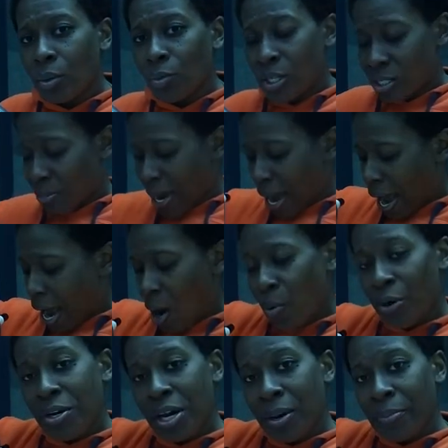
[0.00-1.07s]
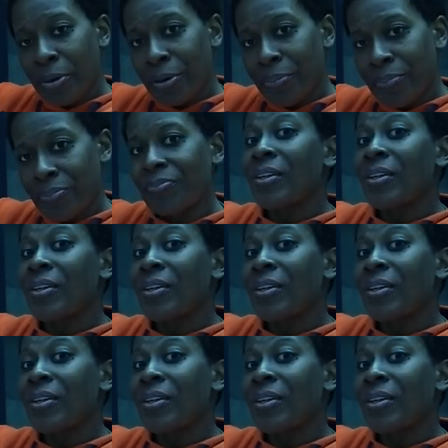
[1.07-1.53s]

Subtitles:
What's my hour number?